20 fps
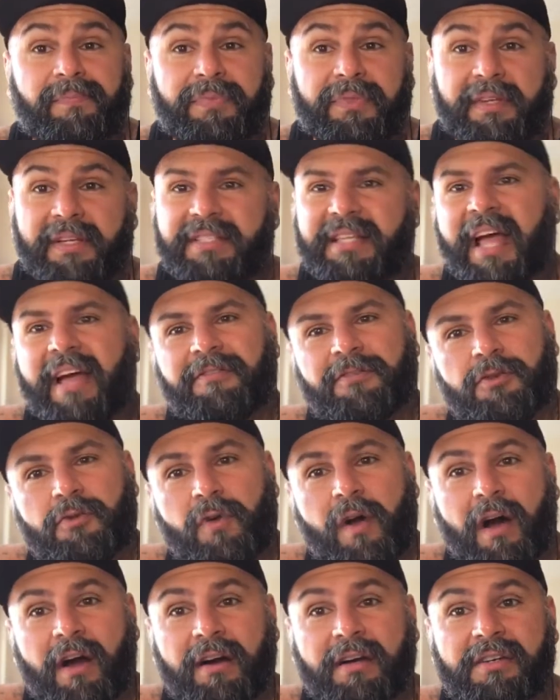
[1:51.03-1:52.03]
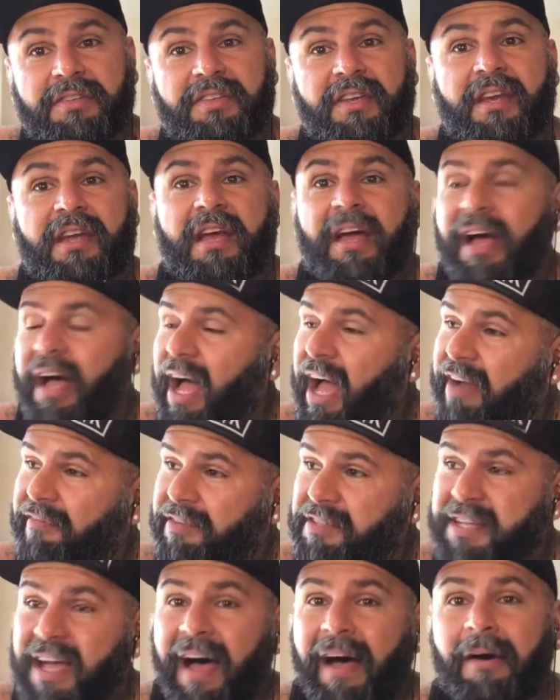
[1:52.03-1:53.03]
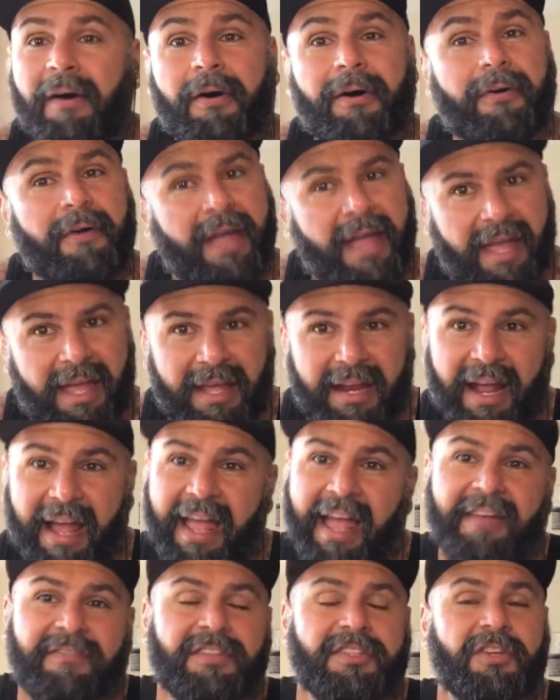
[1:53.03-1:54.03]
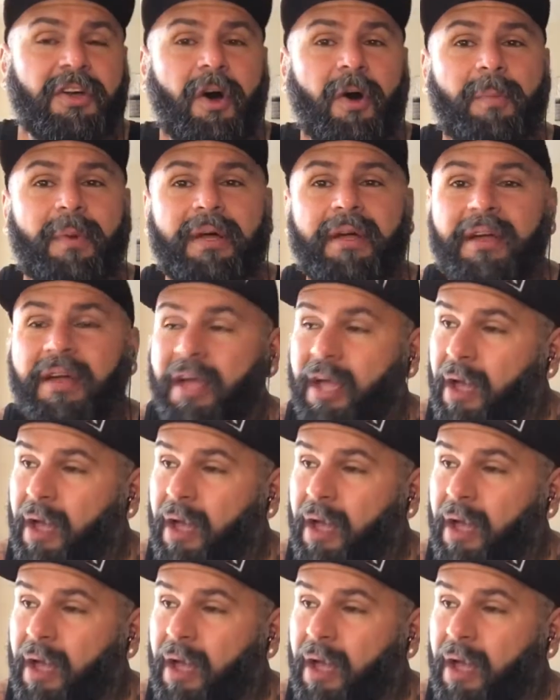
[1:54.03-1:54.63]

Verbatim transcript: because I have two cars, I have a Tahoe and I have a Tacoma